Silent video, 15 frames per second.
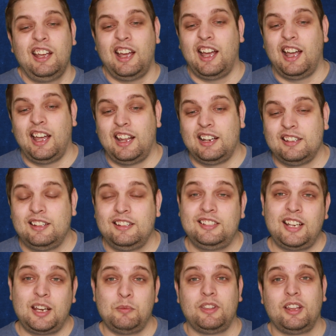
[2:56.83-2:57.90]
And the
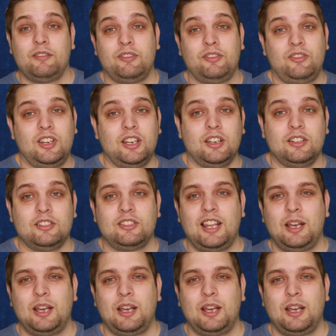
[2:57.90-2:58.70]
same with other feuds.